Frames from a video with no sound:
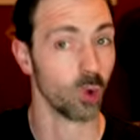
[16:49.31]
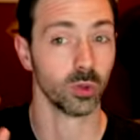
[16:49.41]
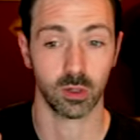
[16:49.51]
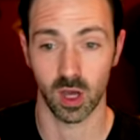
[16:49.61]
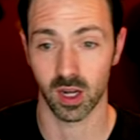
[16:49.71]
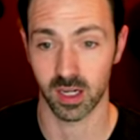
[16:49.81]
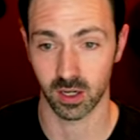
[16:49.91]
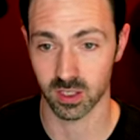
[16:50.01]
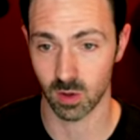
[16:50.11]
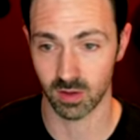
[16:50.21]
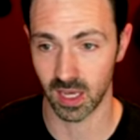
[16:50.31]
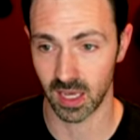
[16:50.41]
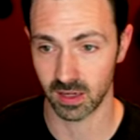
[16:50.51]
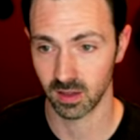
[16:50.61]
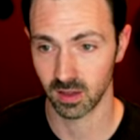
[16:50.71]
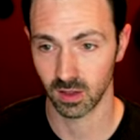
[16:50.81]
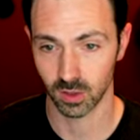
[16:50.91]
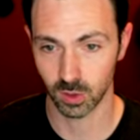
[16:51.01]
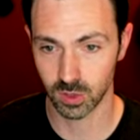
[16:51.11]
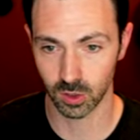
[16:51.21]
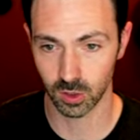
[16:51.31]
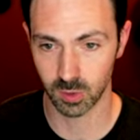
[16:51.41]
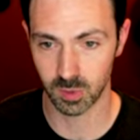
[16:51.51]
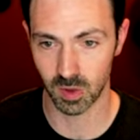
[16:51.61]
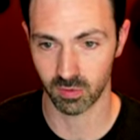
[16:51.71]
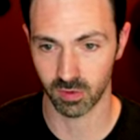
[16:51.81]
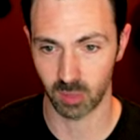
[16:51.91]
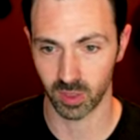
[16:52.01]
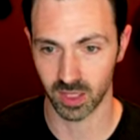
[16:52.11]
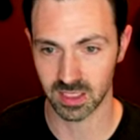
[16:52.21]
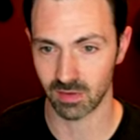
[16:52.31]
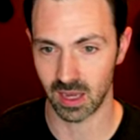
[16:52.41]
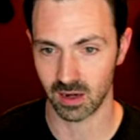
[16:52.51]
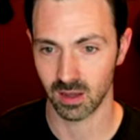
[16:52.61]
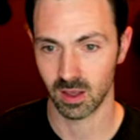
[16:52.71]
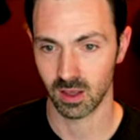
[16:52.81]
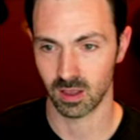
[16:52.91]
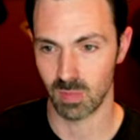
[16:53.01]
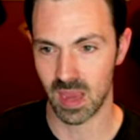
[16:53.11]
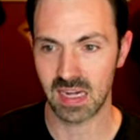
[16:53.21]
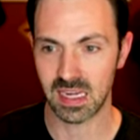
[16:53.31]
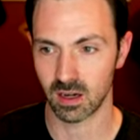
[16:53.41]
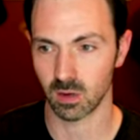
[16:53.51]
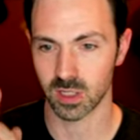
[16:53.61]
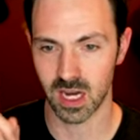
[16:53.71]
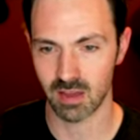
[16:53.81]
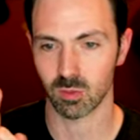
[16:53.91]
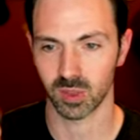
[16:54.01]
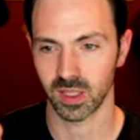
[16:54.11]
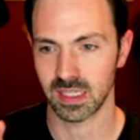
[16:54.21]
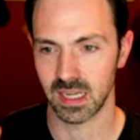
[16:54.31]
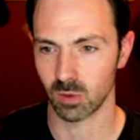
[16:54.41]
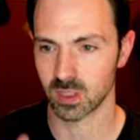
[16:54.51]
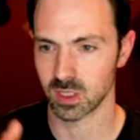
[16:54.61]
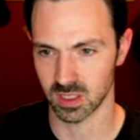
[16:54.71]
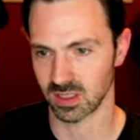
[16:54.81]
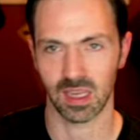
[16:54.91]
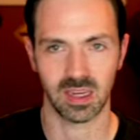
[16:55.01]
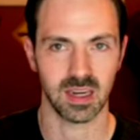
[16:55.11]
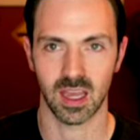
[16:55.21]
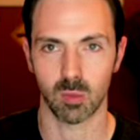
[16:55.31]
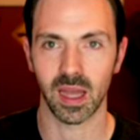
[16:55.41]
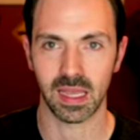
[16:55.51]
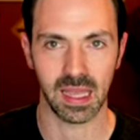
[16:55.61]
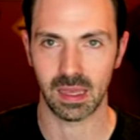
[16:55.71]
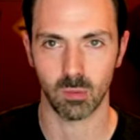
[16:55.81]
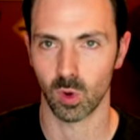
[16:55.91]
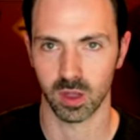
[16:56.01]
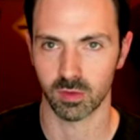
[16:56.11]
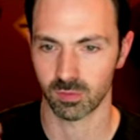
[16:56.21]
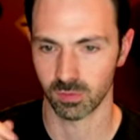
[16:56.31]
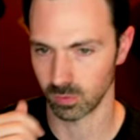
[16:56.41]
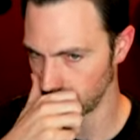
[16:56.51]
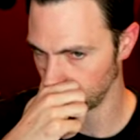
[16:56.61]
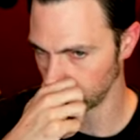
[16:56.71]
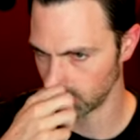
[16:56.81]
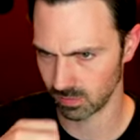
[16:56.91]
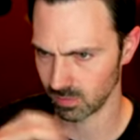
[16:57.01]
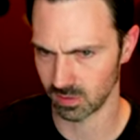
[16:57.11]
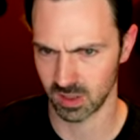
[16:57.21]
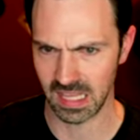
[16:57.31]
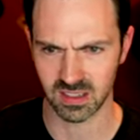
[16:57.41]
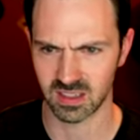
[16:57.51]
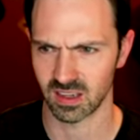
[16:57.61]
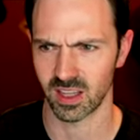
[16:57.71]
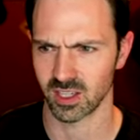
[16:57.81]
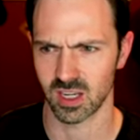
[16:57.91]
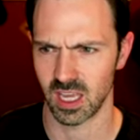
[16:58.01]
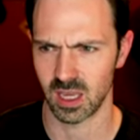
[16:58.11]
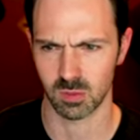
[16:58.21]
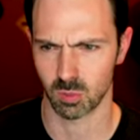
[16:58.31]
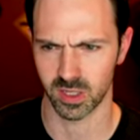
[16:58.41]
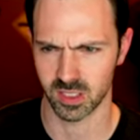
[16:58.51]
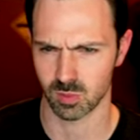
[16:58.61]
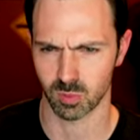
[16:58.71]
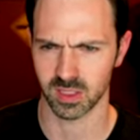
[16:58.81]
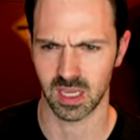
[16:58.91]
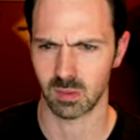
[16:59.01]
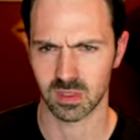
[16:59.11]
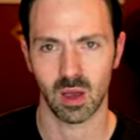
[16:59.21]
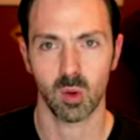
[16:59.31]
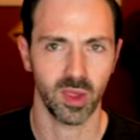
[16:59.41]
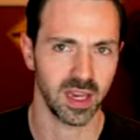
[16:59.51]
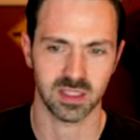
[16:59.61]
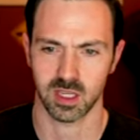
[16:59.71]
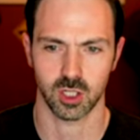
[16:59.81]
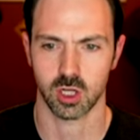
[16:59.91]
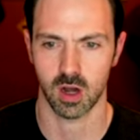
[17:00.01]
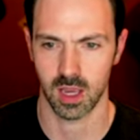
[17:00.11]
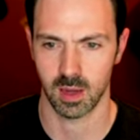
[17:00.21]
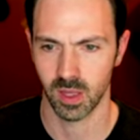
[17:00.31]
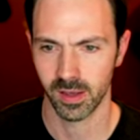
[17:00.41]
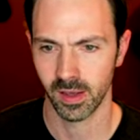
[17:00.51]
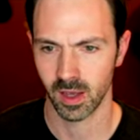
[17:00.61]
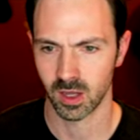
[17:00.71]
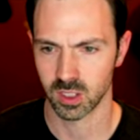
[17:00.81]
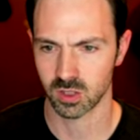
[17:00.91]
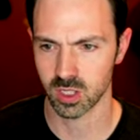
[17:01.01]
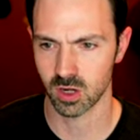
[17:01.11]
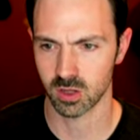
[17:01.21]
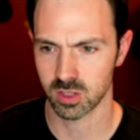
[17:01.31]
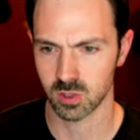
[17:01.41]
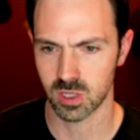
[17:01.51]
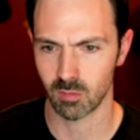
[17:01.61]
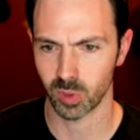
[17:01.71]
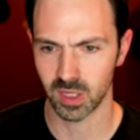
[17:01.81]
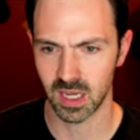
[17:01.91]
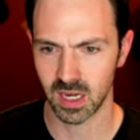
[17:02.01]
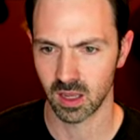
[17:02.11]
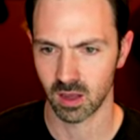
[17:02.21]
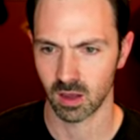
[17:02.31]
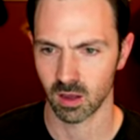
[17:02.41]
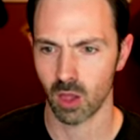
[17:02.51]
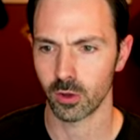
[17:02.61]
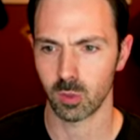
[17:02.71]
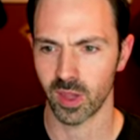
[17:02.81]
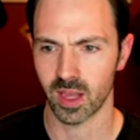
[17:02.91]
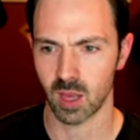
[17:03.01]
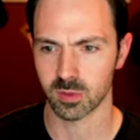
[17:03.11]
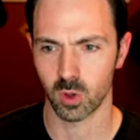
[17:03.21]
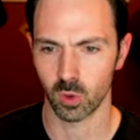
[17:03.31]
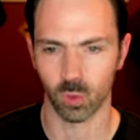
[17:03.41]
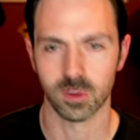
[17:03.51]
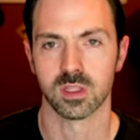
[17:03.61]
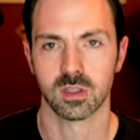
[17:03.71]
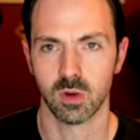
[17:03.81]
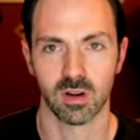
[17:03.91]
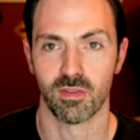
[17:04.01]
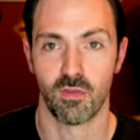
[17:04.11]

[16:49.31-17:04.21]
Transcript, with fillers: only run on here. So I've got YouTube, Spotify, Plex. I've got Maneater, which I haven't played yet, which is a ten gigabyte game, one of the one of the instant collection games or PlayStation Plus games. I want to play it. It's like a shark game. Destruction All Stars, which I haven't played yet. Call of Duty Black Ops Cold War, which is two hundred